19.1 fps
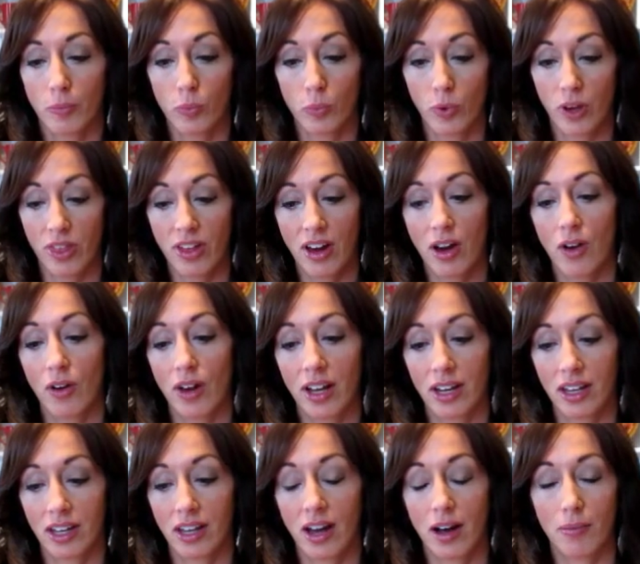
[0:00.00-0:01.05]
without
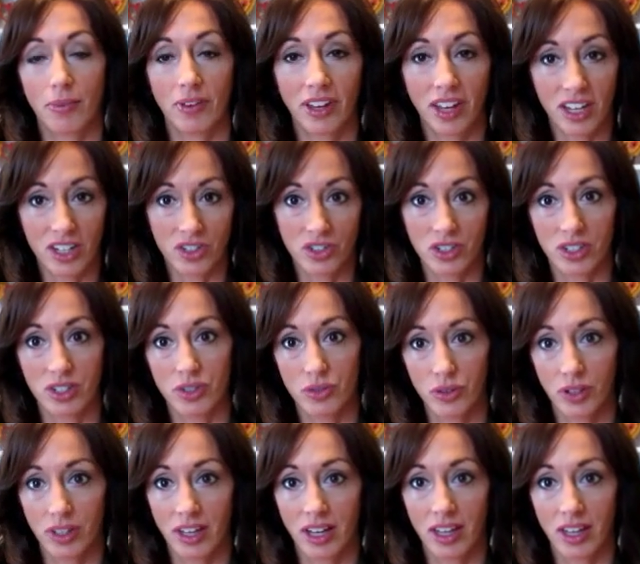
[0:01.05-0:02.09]
any obligations
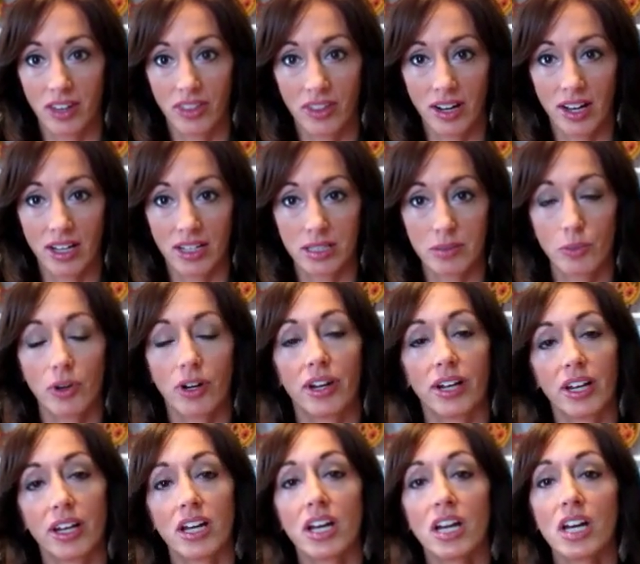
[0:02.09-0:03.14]
really the next
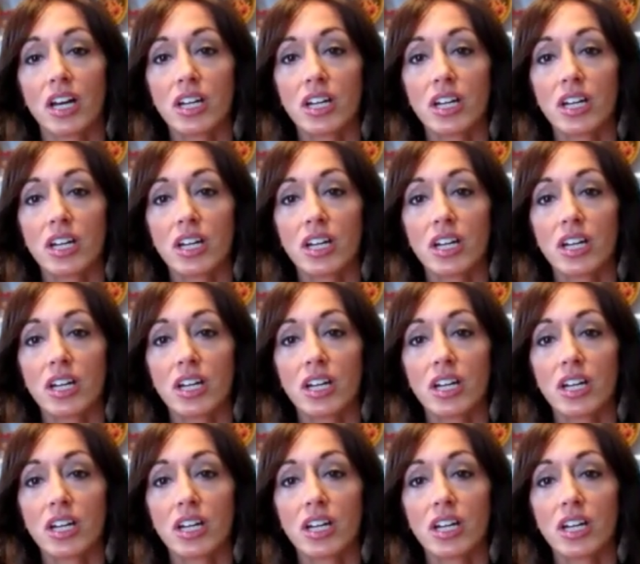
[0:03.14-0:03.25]
morning.